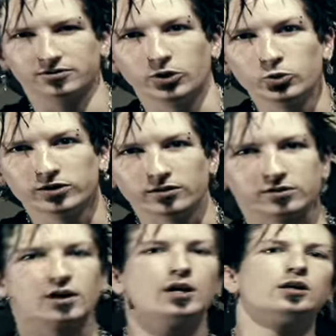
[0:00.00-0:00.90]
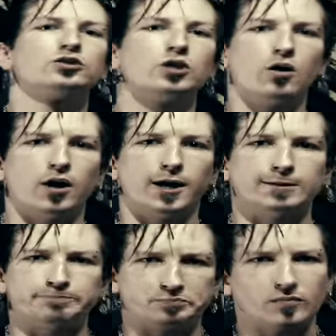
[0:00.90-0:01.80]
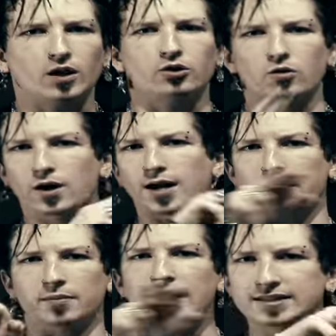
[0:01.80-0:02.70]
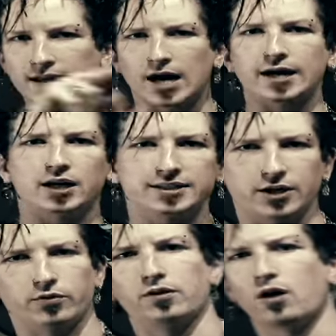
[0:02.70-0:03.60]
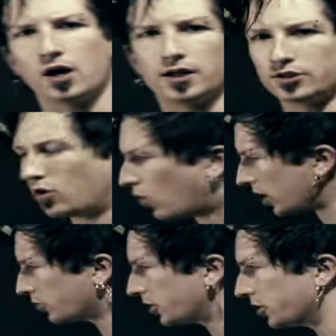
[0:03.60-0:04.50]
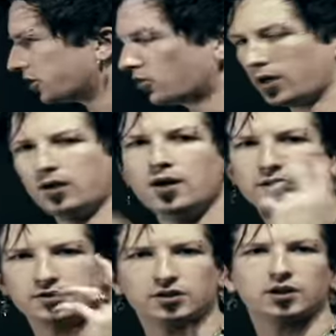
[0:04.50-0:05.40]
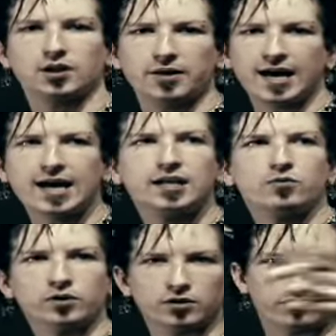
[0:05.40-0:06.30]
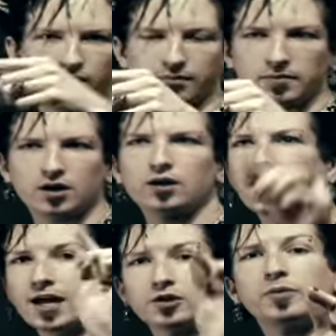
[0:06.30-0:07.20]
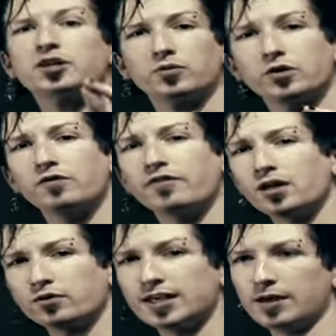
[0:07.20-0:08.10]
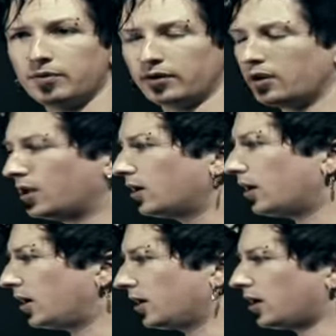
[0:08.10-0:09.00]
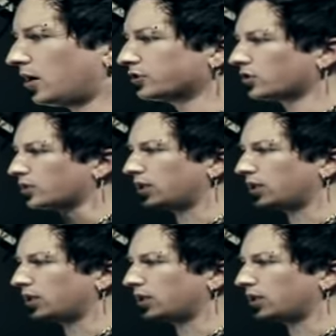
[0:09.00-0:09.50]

losers. So you're going to want to maintain eye contact with your audience. Don't watch what you're doing. This is going to come in handy when you're in front of the mirror, and especially when you're videotaping. Also